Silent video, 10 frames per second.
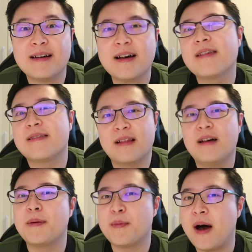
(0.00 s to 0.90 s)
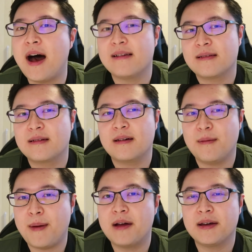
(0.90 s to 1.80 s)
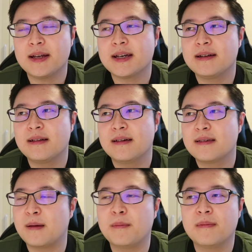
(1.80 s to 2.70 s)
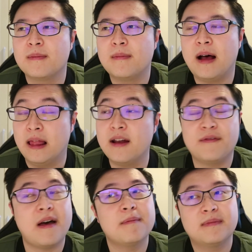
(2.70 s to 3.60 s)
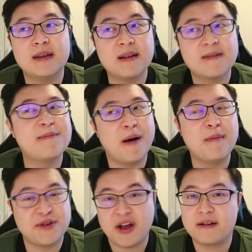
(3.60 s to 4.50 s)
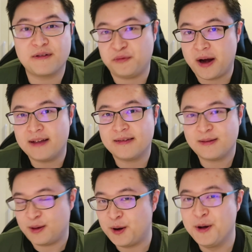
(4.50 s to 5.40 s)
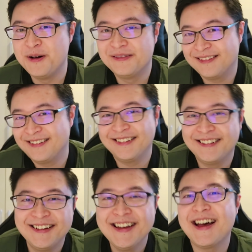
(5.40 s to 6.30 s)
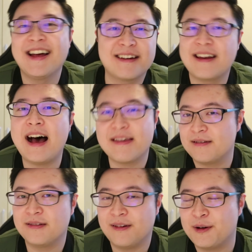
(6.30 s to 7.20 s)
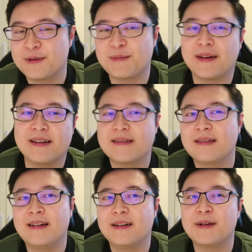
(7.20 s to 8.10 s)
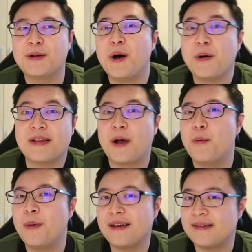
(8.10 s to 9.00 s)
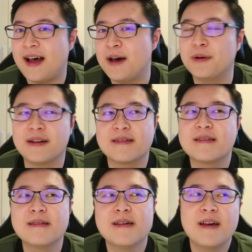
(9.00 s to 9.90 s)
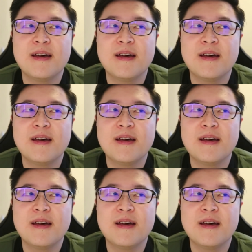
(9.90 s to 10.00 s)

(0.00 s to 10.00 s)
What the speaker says: I see a lot of people ask about it. A lot of them didn't spell Majella Curse right, so I didn't answer to those because like, you know, I was like, what is that? What is